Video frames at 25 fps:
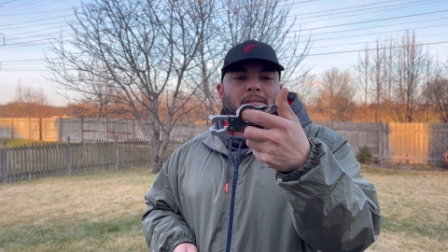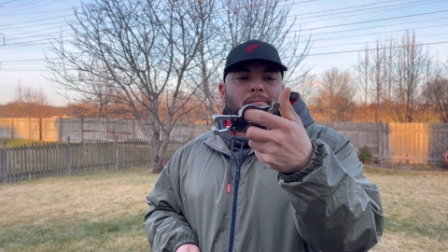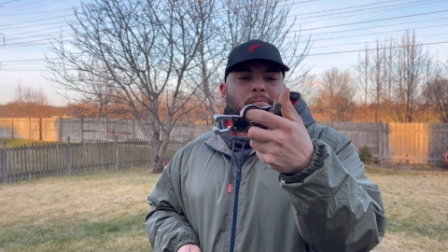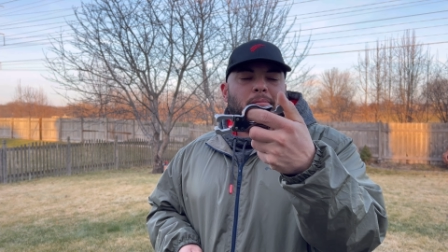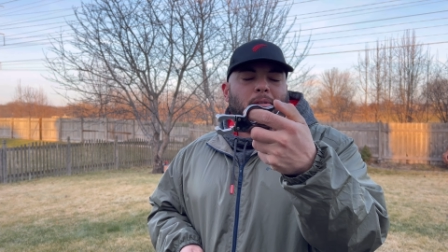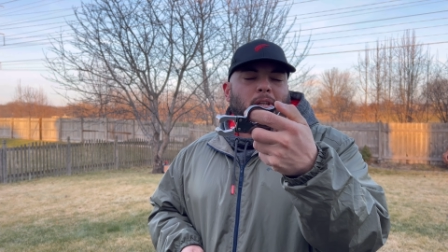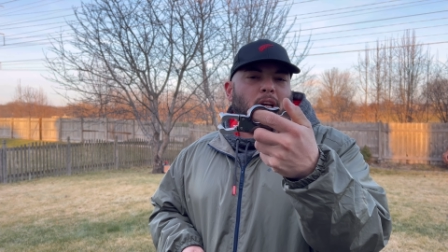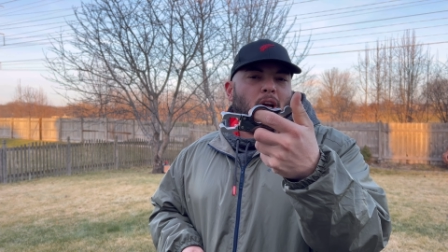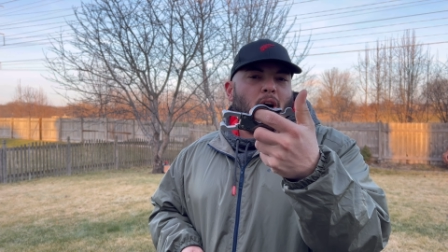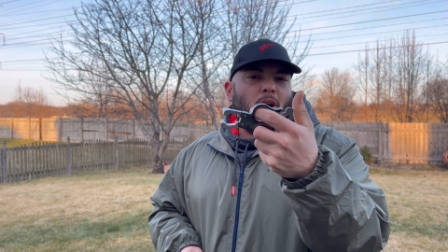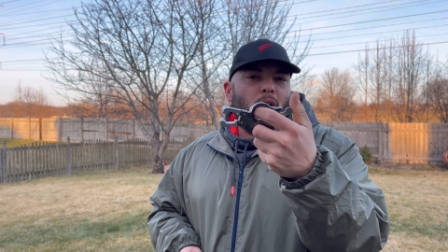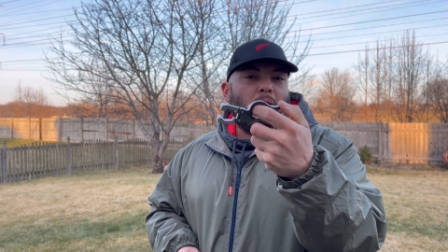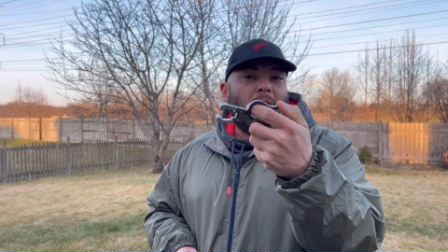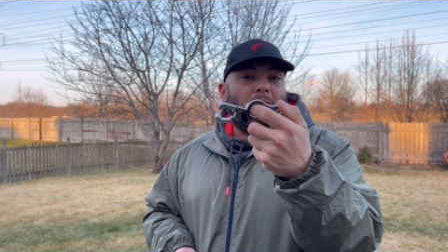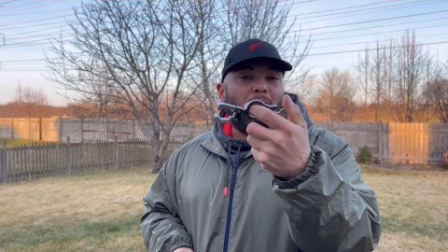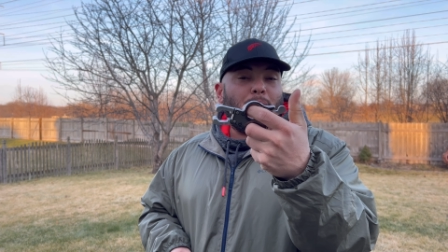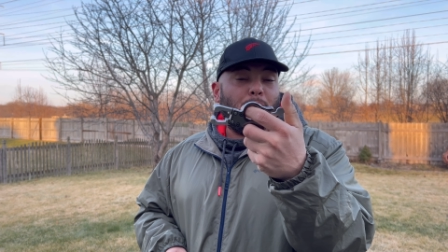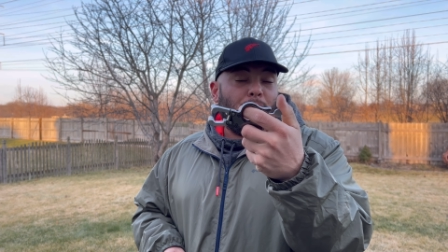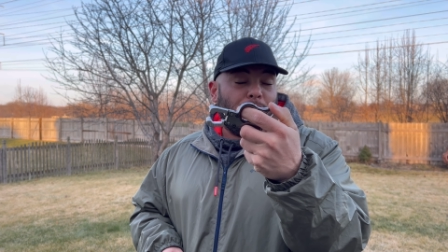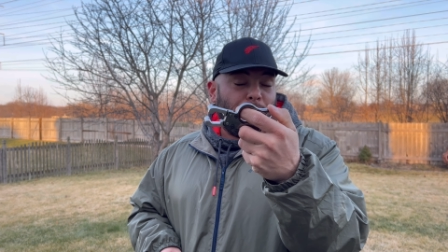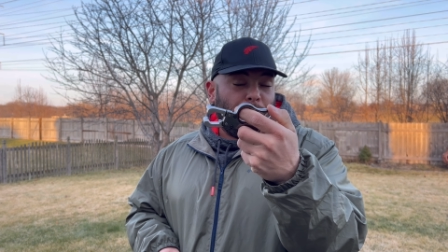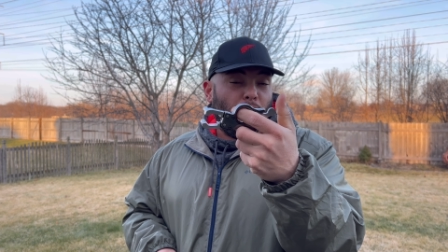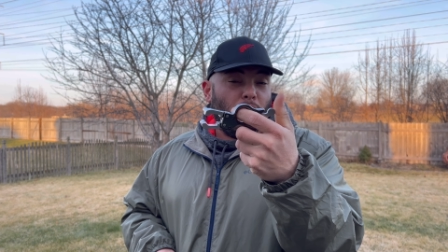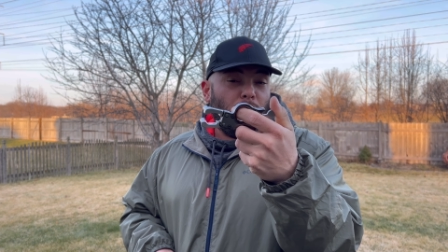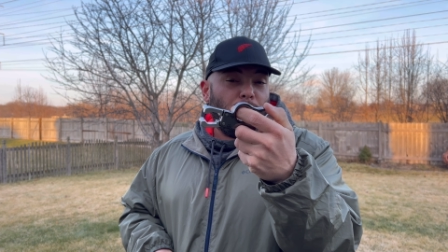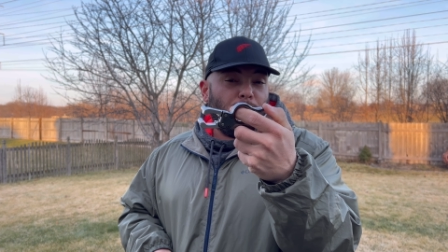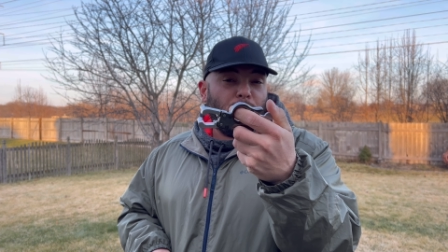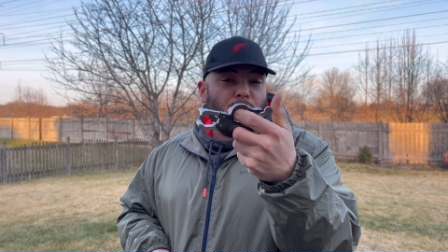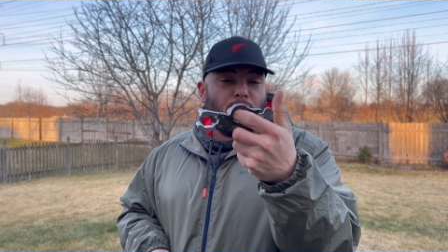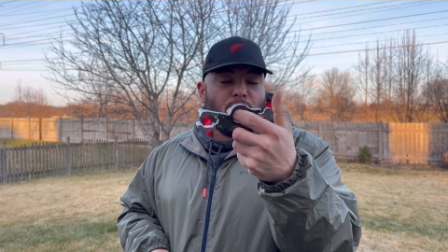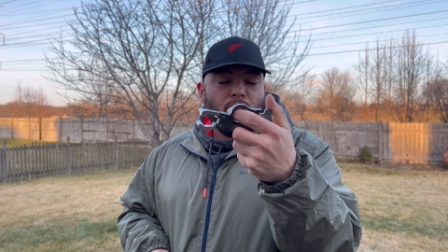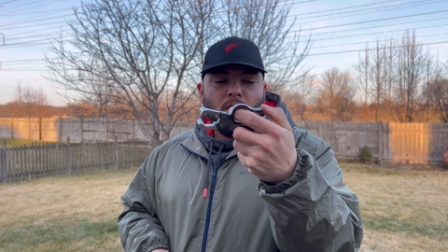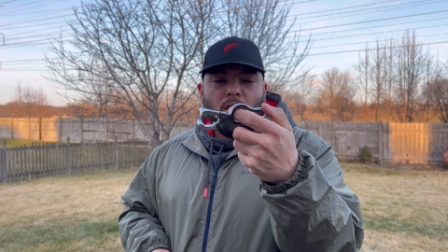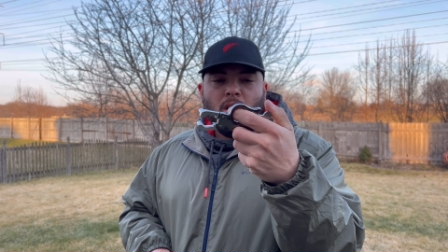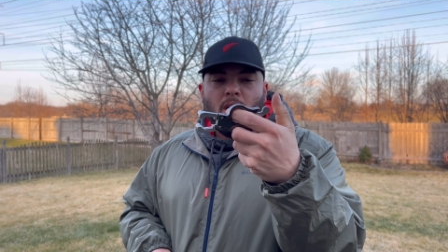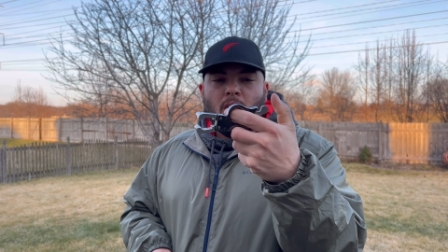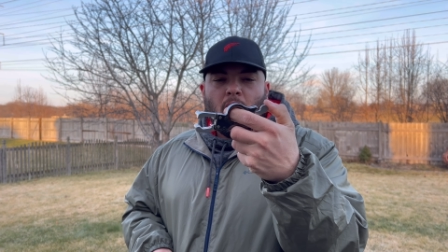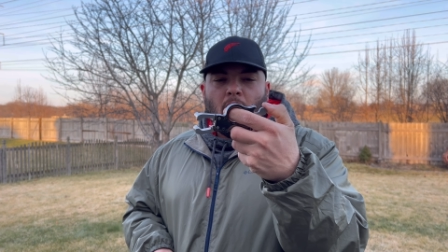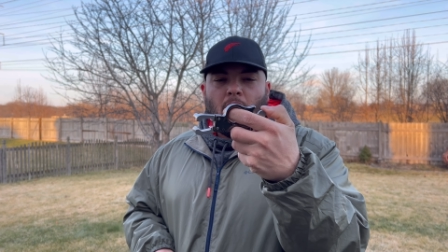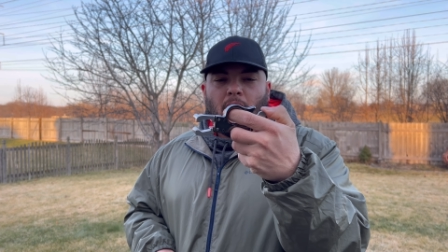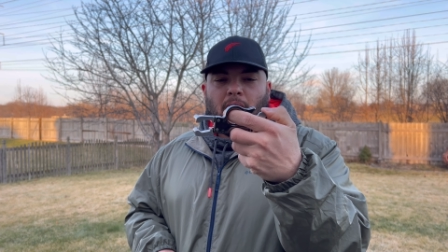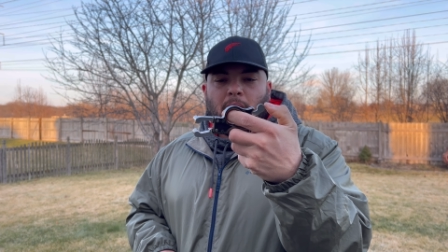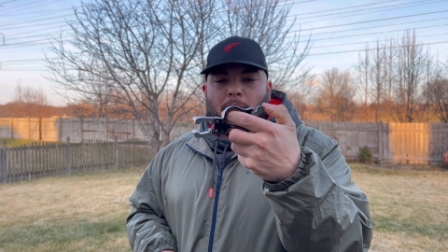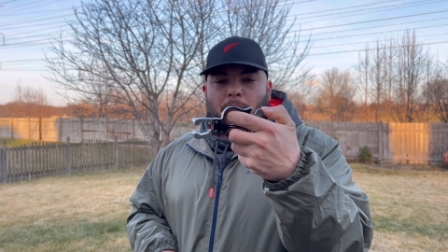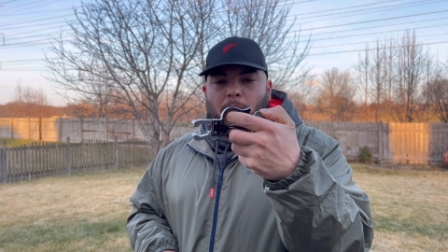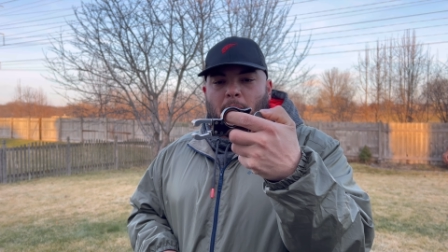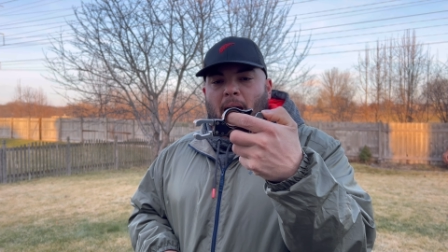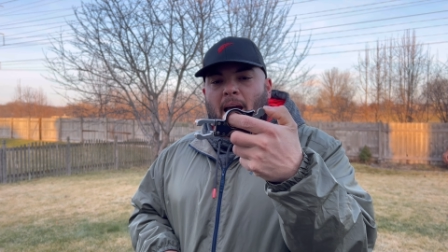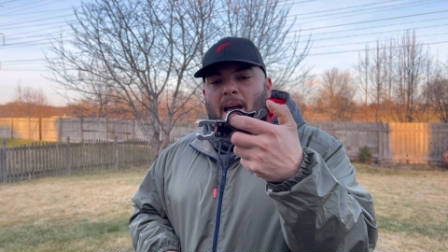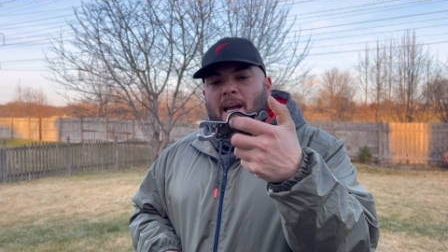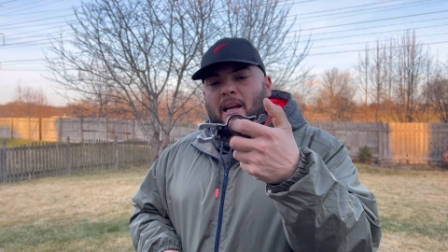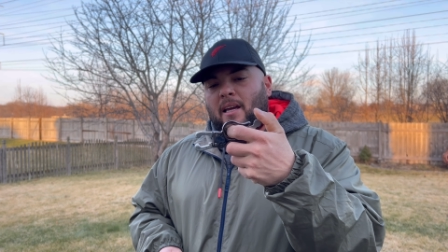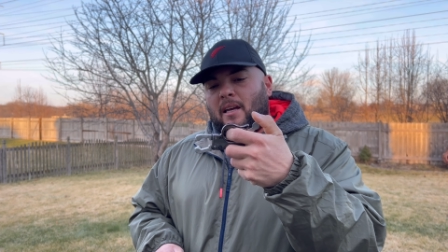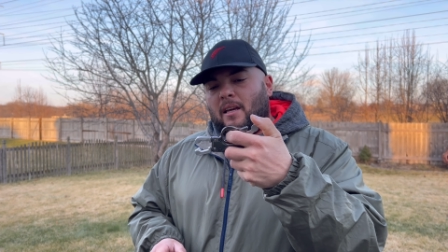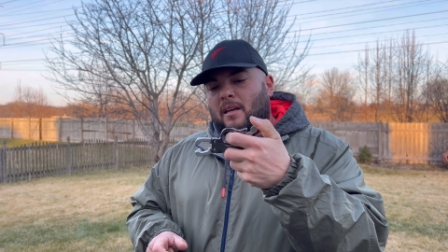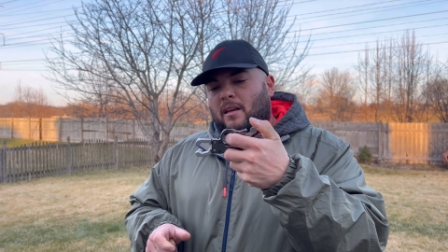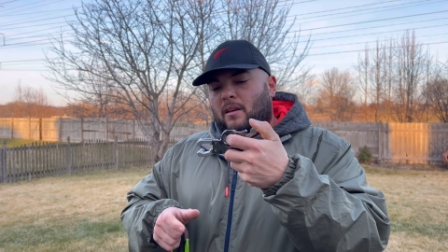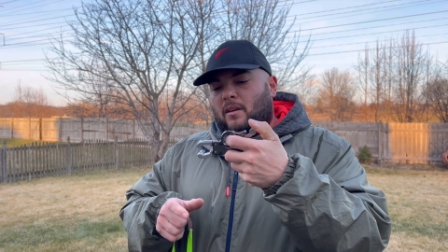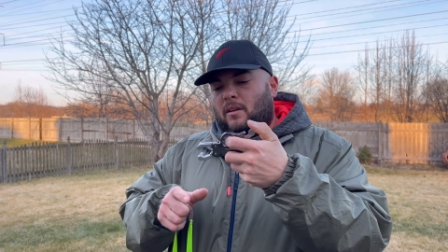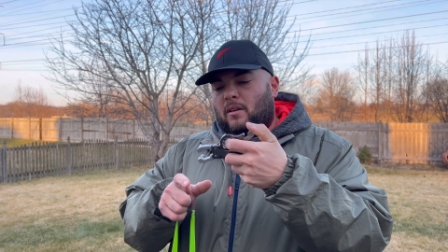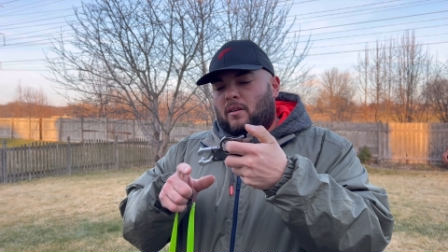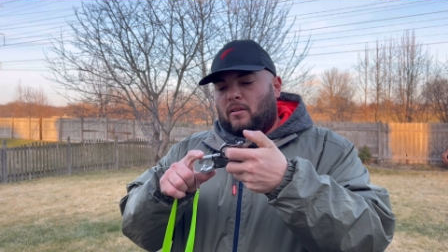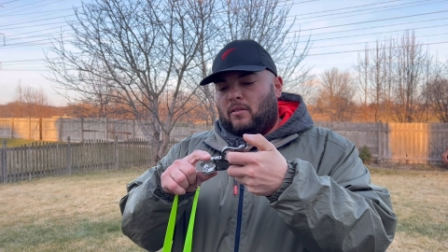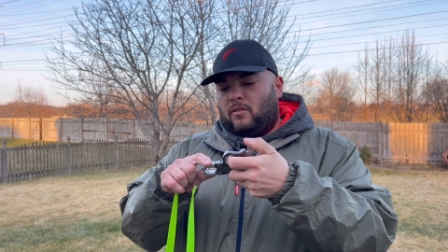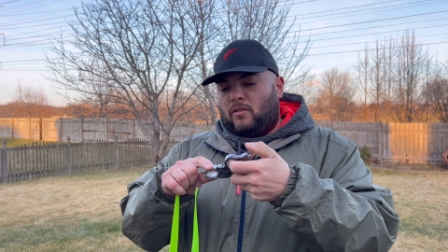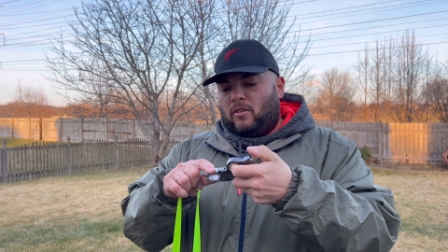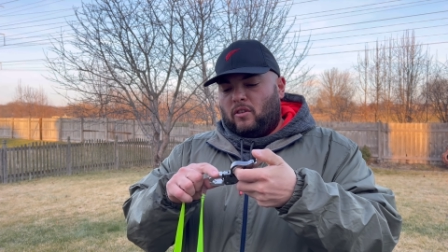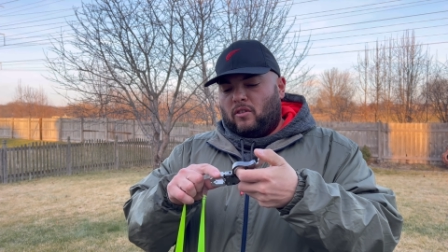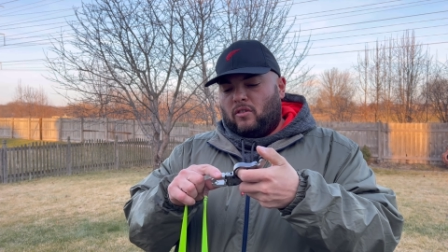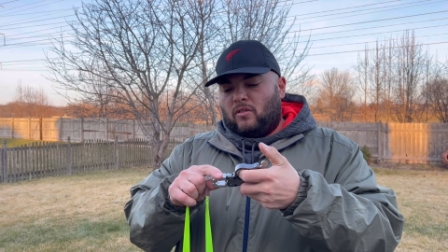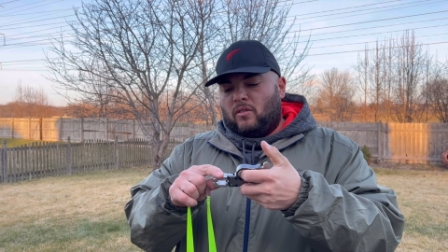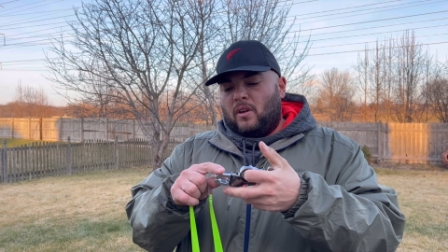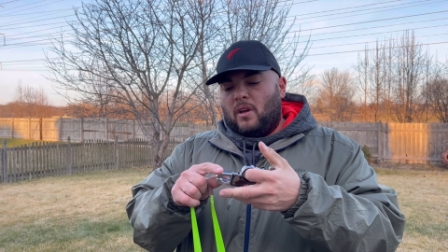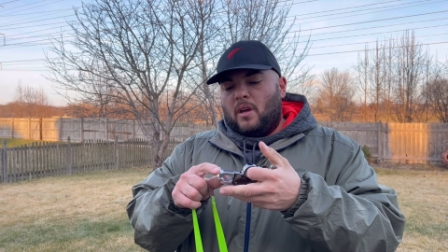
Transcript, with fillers: you know, a revolver on the back. Just